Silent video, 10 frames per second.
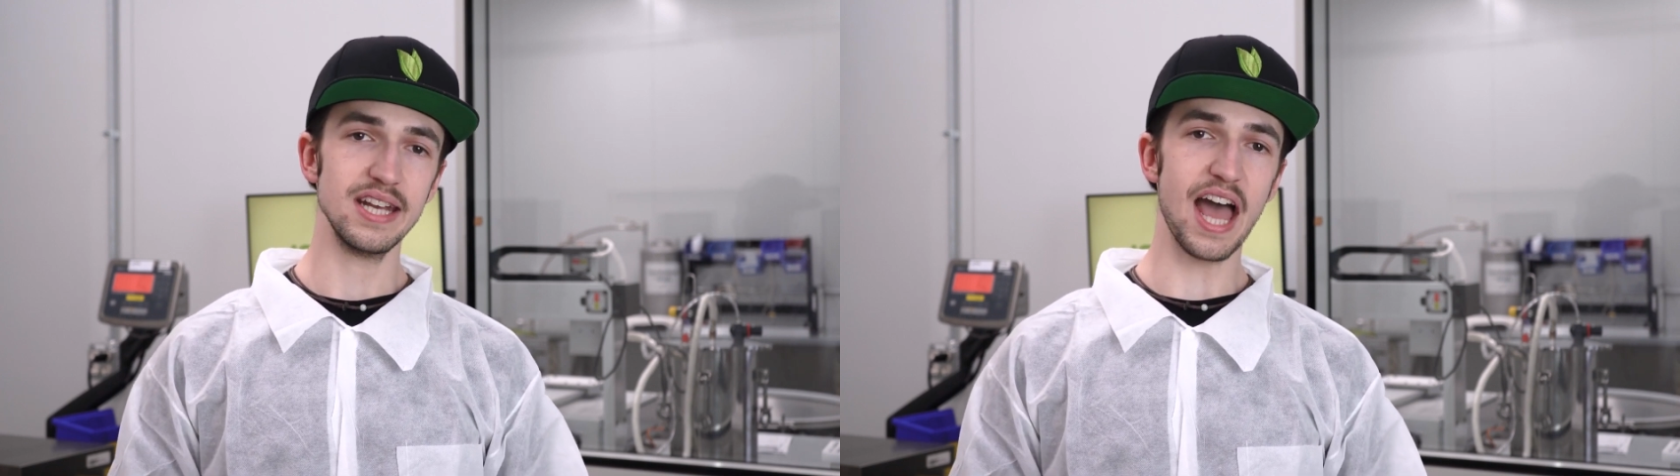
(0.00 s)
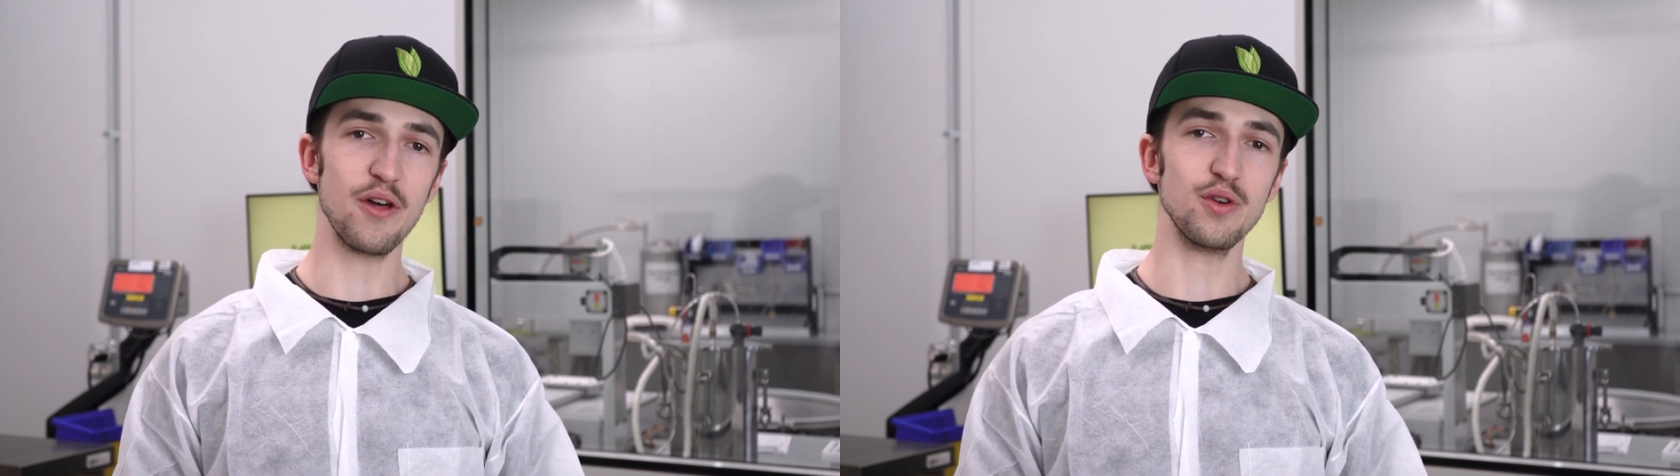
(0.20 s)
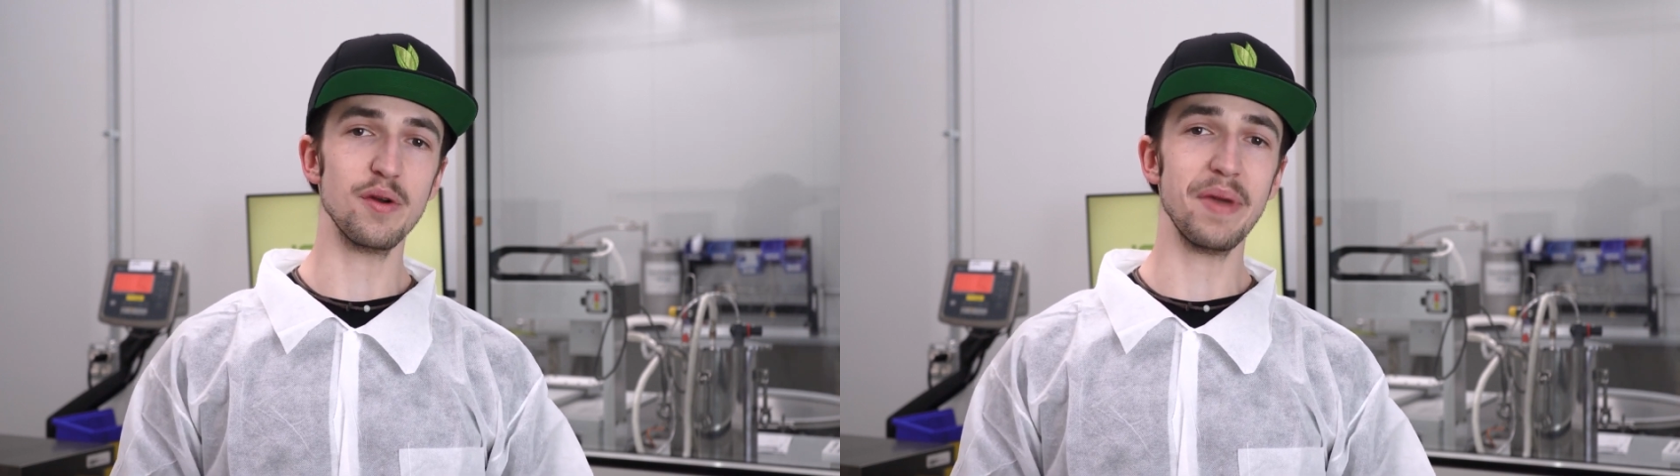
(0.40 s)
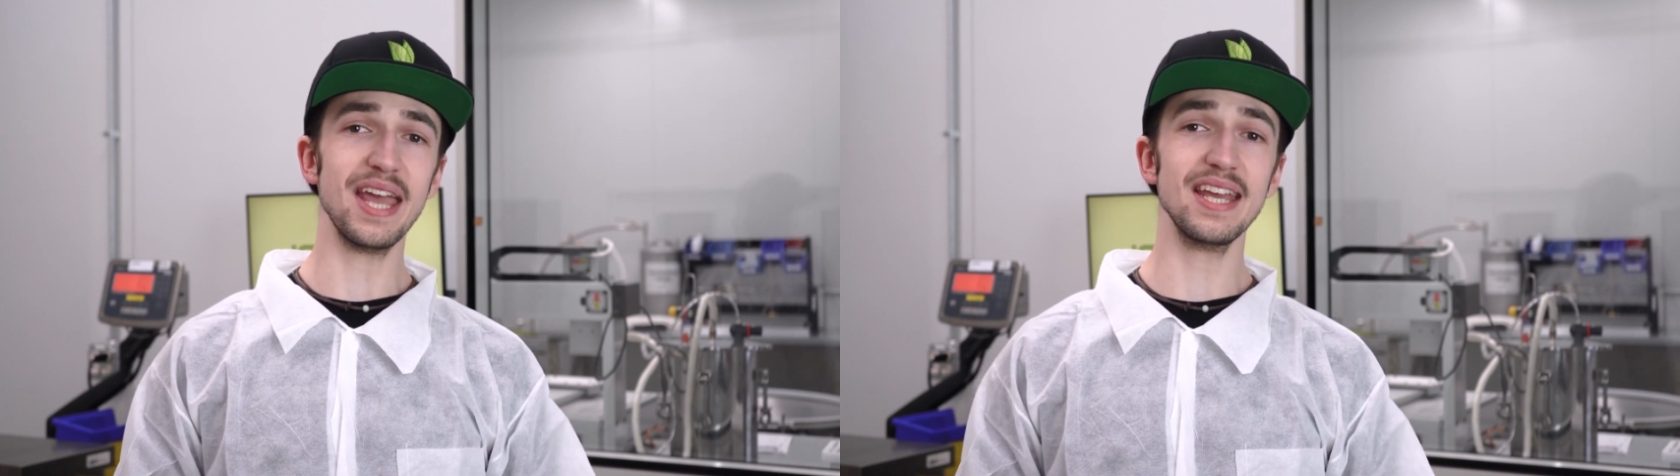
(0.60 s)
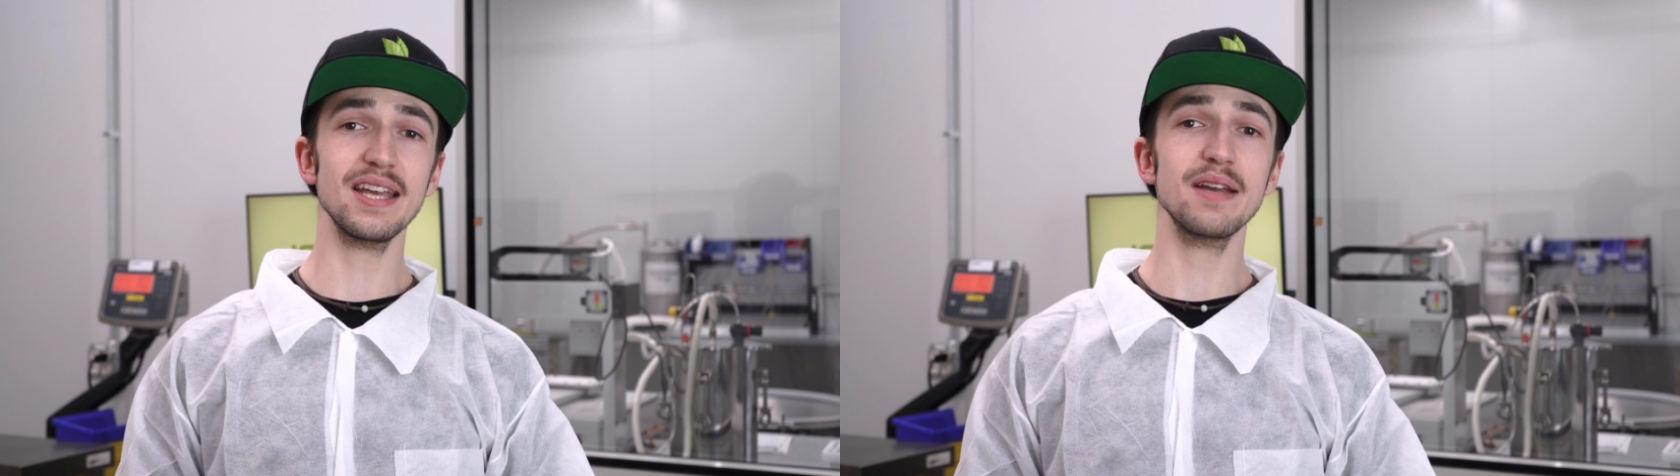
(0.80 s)
Now, the
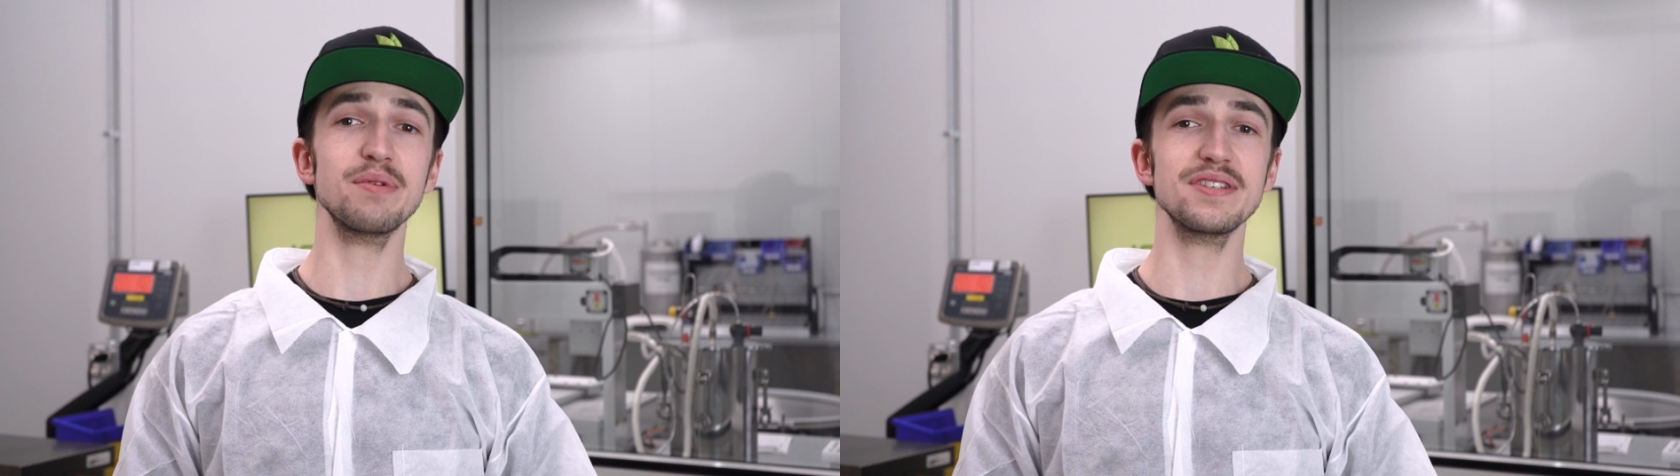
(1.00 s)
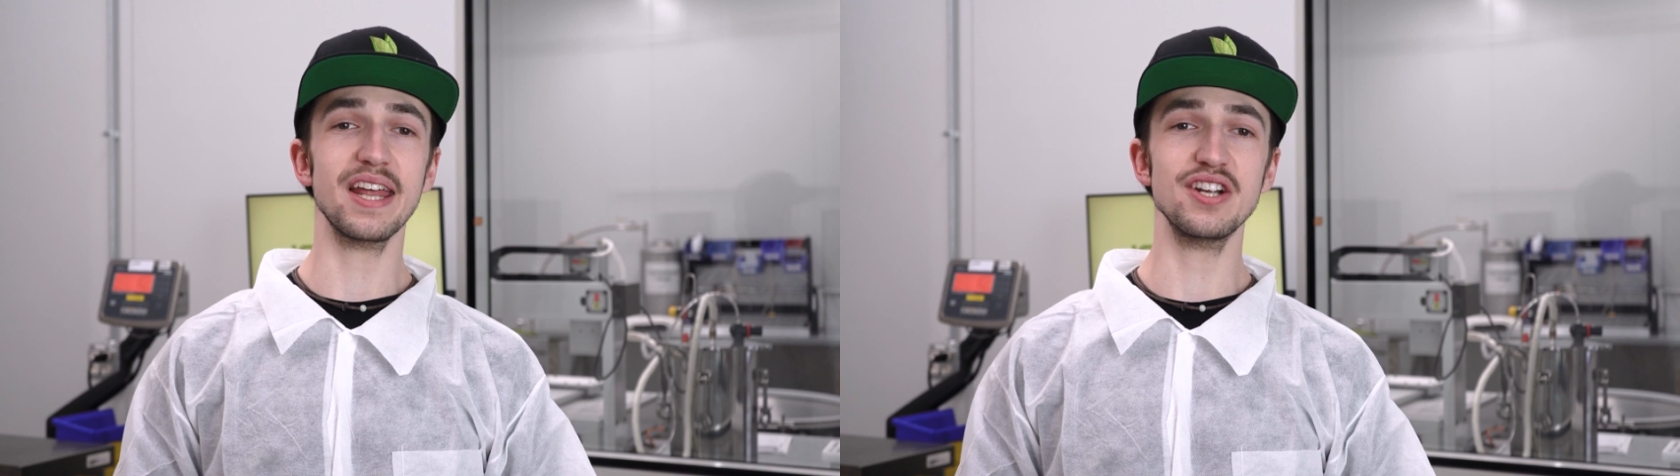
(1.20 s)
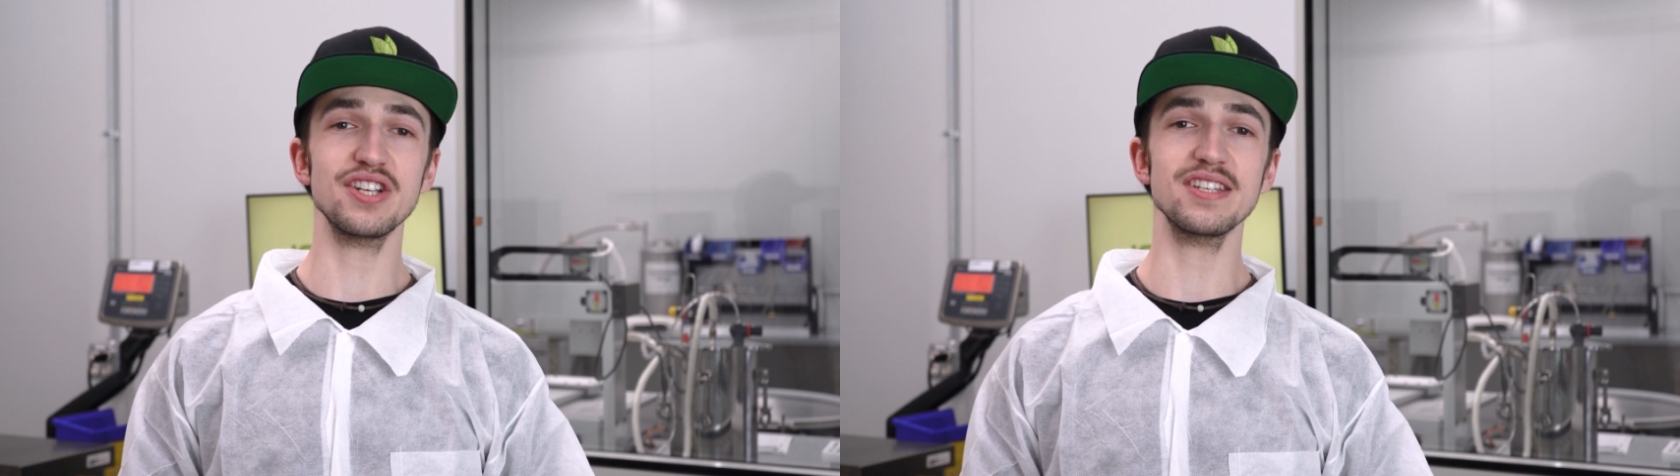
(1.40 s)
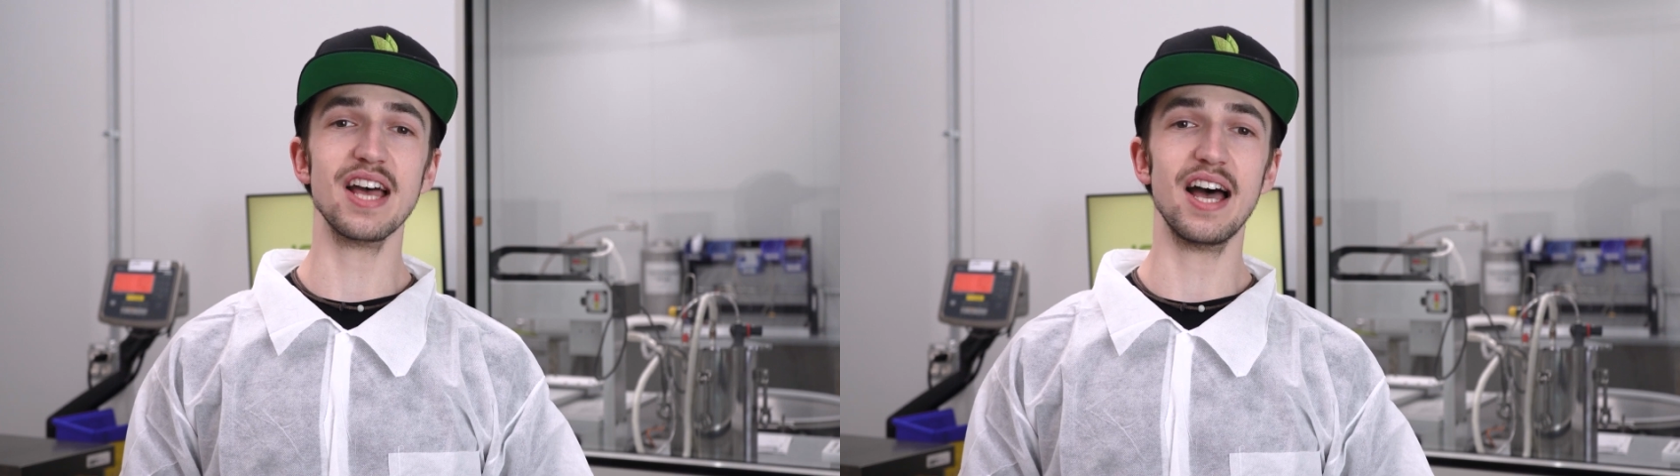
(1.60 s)
remaining percentages